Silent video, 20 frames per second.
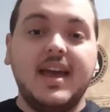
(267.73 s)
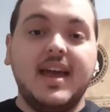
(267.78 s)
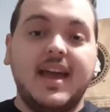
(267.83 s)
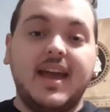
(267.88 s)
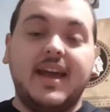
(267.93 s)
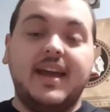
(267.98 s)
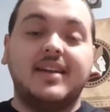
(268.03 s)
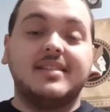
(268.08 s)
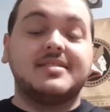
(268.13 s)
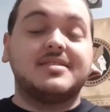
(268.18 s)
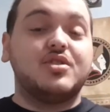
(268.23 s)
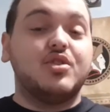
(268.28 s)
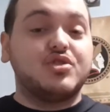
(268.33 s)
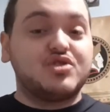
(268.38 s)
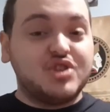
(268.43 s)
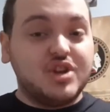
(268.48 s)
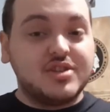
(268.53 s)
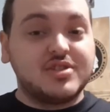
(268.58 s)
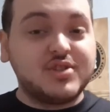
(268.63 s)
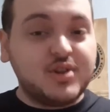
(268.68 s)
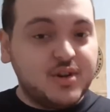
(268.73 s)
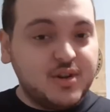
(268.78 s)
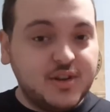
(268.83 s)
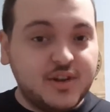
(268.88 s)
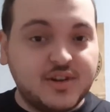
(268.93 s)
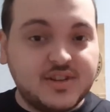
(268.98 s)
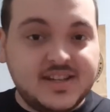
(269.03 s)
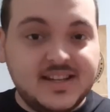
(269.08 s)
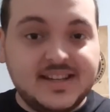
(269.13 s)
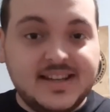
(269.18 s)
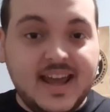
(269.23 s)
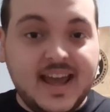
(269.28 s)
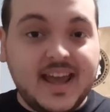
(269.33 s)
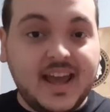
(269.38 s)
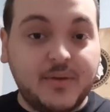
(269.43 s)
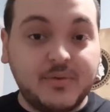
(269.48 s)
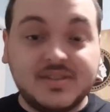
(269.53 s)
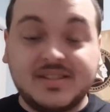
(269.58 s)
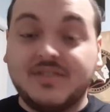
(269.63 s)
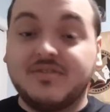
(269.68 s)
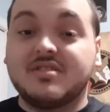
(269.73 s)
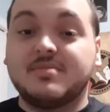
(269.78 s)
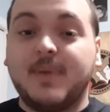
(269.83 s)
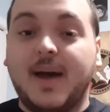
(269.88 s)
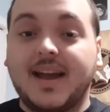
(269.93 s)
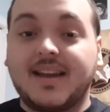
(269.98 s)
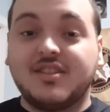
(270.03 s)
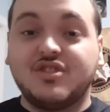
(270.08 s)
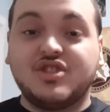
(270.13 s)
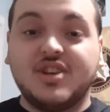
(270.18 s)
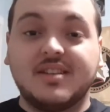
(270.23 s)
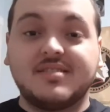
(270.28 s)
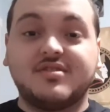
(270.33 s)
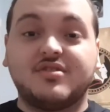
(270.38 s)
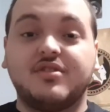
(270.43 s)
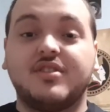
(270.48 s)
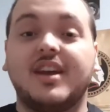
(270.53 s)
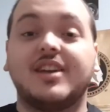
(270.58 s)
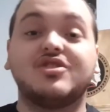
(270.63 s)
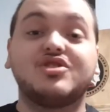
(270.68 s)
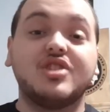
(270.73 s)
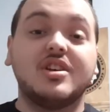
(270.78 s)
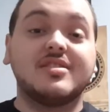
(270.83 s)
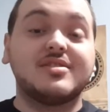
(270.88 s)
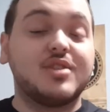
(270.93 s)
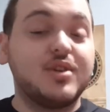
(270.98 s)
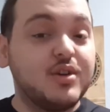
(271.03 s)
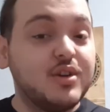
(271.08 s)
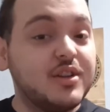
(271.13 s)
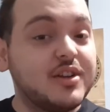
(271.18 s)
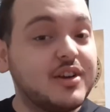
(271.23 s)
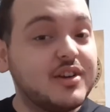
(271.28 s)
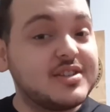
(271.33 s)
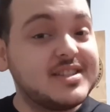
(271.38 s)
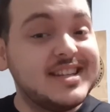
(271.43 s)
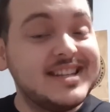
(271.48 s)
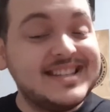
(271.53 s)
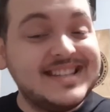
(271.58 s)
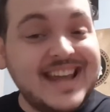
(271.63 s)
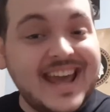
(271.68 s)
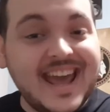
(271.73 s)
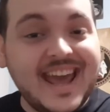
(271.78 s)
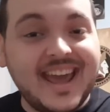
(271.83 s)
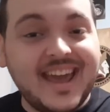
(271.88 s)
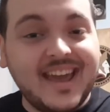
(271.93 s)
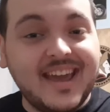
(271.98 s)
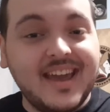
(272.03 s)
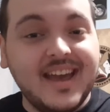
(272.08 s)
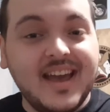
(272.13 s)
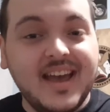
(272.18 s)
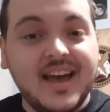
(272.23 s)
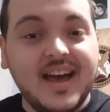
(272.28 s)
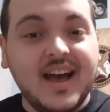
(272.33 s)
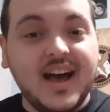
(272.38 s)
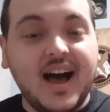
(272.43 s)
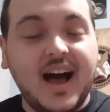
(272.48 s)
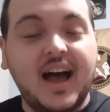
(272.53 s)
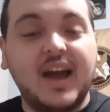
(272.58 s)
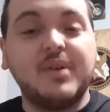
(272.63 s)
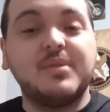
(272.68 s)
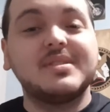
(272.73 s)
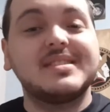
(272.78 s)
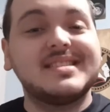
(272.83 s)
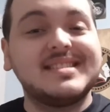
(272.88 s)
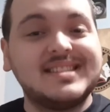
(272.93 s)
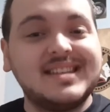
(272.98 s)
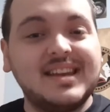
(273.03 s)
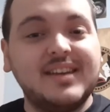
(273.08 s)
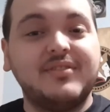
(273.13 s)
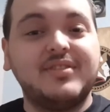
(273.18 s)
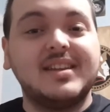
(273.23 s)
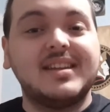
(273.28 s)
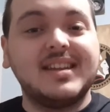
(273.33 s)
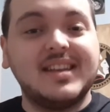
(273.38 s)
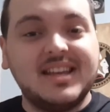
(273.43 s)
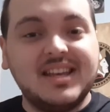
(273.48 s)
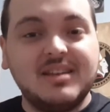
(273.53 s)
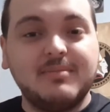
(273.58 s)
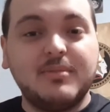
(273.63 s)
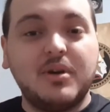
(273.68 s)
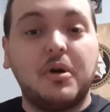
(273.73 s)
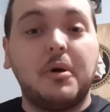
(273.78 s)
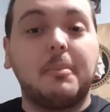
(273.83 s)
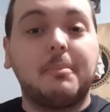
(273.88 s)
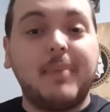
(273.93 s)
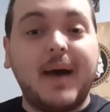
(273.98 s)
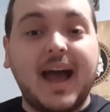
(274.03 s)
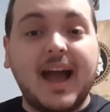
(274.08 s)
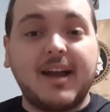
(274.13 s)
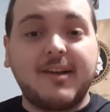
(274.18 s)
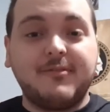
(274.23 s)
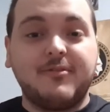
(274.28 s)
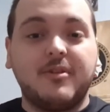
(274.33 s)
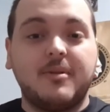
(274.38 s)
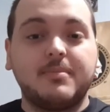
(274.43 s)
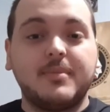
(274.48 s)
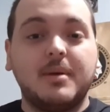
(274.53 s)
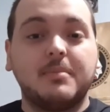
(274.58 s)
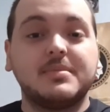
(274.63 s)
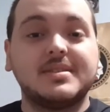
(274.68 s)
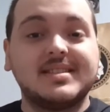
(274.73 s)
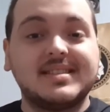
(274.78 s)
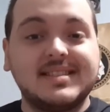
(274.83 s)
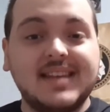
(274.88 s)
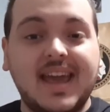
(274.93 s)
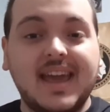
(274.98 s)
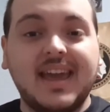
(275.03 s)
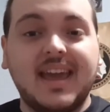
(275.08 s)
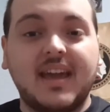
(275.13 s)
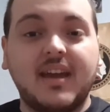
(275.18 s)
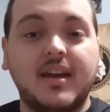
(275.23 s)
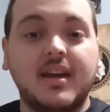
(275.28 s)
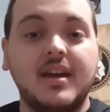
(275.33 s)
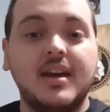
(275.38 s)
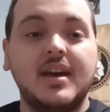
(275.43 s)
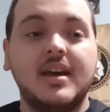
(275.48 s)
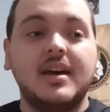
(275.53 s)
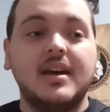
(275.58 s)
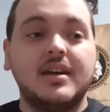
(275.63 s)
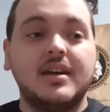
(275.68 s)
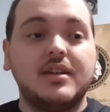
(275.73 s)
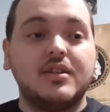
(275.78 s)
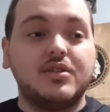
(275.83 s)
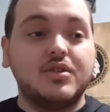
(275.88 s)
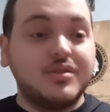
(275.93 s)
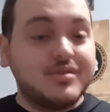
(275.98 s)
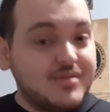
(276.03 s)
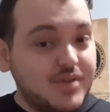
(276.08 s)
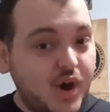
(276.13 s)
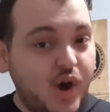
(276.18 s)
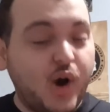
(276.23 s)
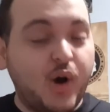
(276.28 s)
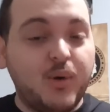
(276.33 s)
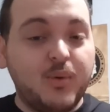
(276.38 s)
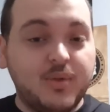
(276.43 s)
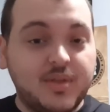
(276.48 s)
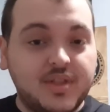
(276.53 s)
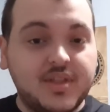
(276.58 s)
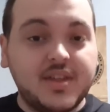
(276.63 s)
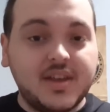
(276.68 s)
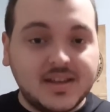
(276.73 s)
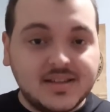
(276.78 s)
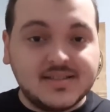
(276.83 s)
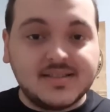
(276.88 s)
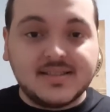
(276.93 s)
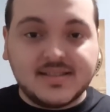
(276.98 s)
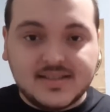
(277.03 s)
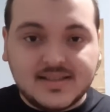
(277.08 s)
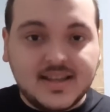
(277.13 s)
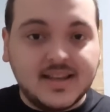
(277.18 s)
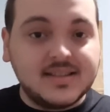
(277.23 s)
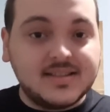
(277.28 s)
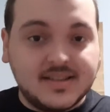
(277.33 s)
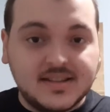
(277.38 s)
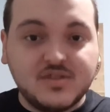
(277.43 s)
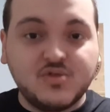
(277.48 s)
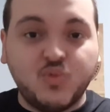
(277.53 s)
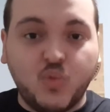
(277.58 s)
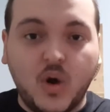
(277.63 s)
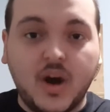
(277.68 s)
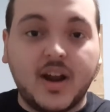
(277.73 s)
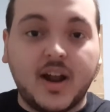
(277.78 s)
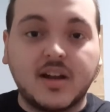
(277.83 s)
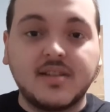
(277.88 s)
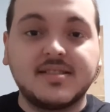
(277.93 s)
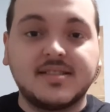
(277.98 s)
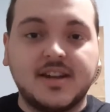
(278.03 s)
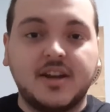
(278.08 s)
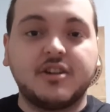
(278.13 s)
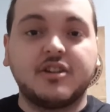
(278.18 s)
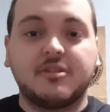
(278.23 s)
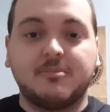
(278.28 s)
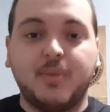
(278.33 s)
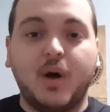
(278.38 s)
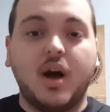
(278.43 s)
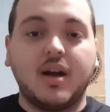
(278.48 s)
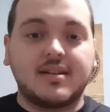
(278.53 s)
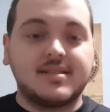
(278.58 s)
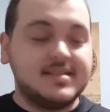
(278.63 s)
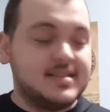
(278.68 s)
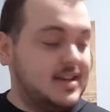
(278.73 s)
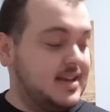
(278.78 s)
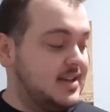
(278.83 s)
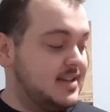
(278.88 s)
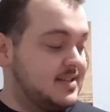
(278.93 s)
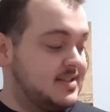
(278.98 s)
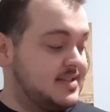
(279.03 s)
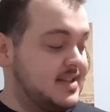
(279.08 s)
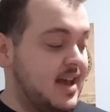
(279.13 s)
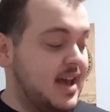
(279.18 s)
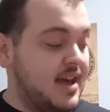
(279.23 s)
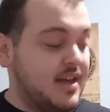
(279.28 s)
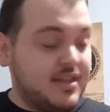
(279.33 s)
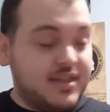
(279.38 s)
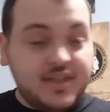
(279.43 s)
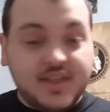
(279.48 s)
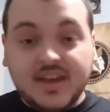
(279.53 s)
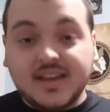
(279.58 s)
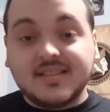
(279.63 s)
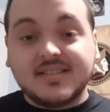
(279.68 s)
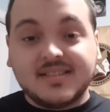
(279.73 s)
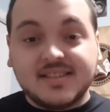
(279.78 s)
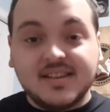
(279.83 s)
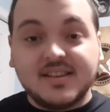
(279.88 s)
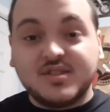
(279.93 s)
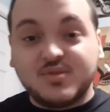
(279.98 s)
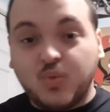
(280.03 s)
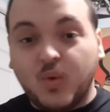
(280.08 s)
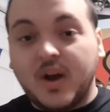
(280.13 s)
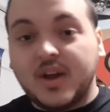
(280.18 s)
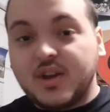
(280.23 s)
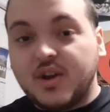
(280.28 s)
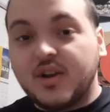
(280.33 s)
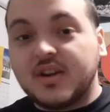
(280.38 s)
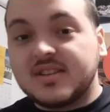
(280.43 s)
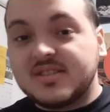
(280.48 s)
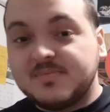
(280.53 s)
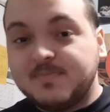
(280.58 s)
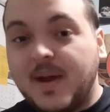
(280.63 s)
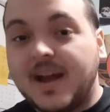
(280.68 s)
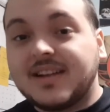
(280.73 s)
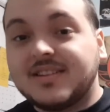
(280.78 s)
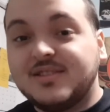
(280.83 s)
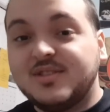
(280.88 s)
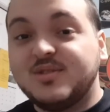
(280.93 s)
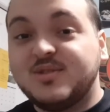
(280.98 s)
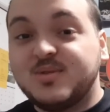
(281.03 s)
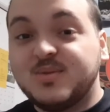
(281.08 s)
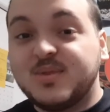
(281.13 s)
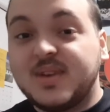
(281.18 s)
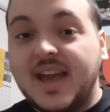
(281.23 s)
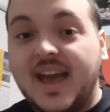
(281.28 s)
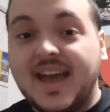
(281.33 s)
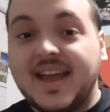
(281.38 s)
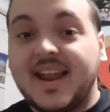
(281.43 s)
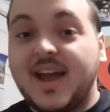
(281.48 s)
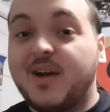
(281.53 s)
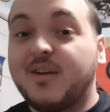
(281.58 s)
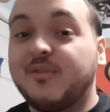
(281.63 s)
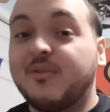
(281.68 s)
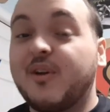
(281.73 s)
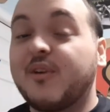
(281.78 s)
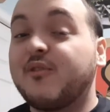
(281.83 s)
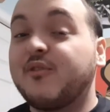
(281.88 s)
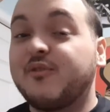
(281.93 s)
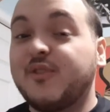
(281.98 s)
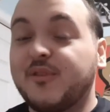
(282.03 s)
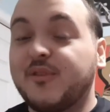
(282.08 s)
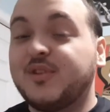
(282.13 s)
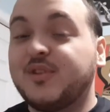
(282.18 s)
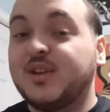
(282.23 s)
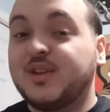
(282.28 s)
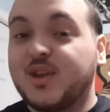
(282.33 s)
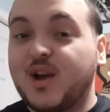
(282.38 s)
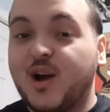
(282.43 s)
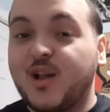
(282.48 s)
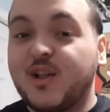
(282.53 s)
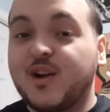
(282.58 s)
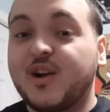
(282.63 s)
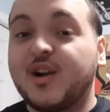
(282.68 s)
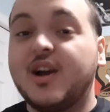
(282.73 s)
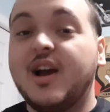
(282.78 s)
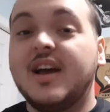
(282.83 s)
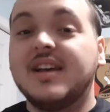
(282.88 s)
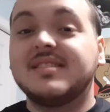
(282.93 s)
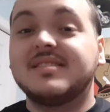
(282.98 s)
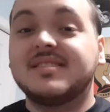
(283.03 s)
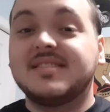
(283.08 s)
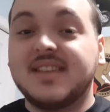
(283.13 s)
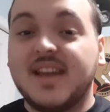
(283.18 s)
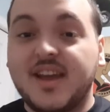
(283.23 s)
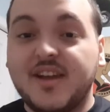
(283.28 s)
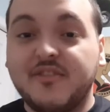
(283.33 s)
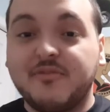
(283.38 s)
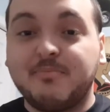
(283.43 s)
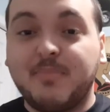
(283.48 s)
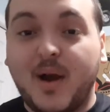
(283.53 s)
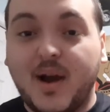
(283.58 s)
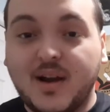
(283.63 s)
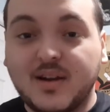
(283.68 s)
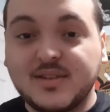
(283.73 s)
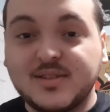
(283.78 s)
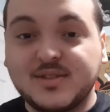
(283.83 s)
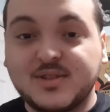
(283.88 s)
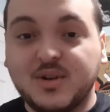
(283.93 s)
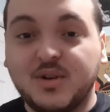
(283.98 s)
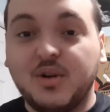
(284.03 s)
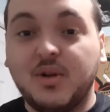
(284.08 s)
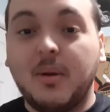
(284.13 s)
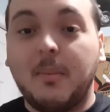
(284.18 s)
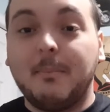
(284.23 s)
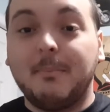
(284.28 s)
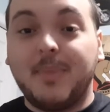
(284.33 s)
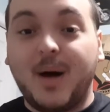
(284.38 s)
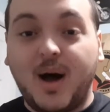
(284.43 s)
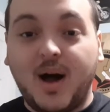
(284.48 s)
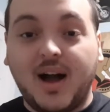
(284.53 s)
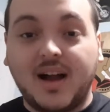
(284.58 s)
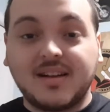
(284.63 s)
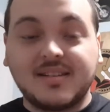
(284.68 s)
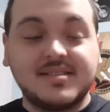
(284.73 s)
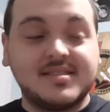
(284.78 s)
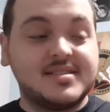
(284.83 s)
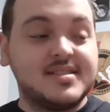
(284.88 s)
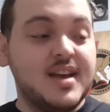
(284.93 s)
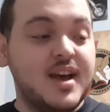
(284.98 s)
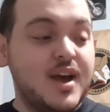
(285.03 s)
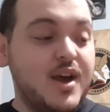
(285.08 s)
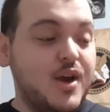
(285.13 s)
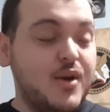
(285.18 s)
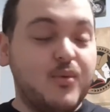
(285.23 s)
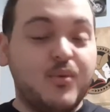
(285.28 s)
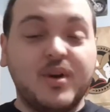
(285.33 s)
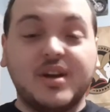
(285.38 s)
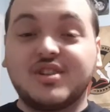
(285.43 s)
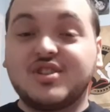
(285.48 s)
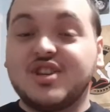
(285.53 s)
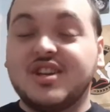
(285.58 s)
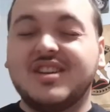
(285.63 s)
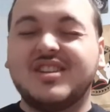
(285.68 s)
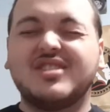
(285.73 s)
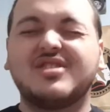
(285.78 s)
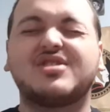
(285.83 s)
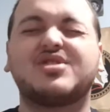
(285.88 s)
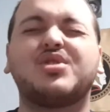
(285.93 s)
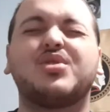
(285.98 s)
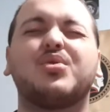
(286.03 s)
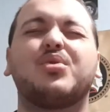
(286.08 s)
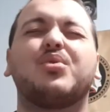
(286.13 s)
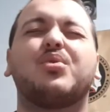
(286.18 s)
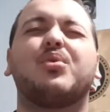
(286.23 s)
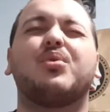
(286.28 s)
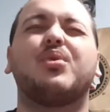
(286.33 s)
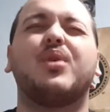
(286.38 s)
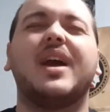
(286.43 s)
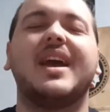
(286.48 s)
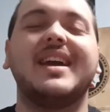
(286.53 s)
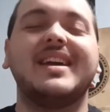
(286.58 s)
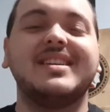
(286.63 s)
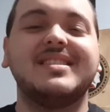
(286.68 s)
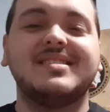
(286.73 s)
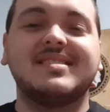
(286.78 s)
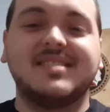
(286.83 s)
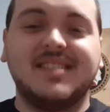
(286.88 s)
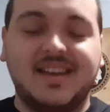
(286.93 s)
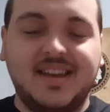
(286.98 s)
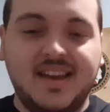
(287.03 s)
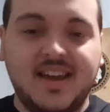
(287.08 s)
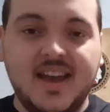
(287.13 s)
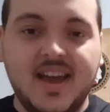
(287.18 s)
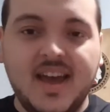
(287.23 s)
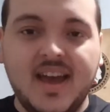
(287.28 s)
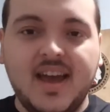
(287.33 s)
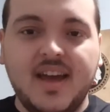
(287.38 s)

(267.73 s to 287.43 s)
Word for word: And just earlier today, I received this package yesterday. Just earlier today, I received an email back from them saying, "No, this this is what our standard box is. This is what you're expected to get out of a $50 save parcel box." which is crazy.